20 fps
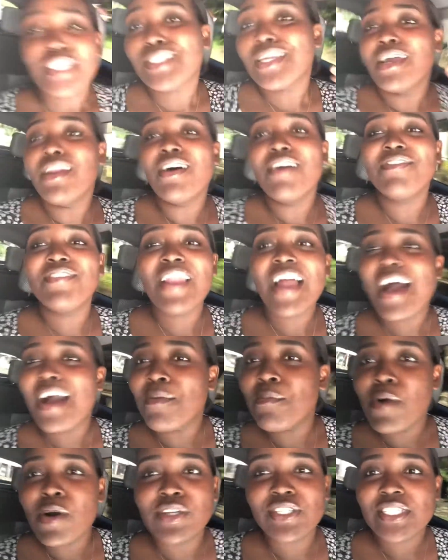no
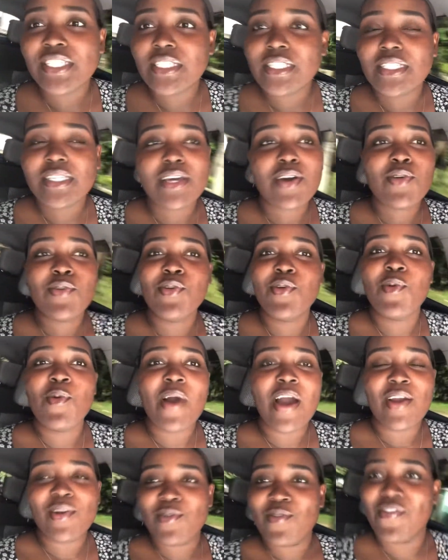vlogmas could have
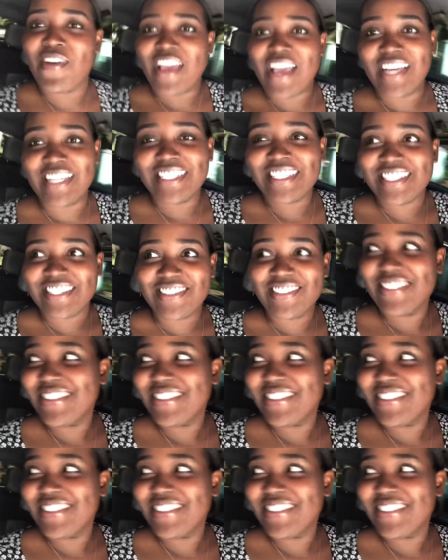gone over yourself.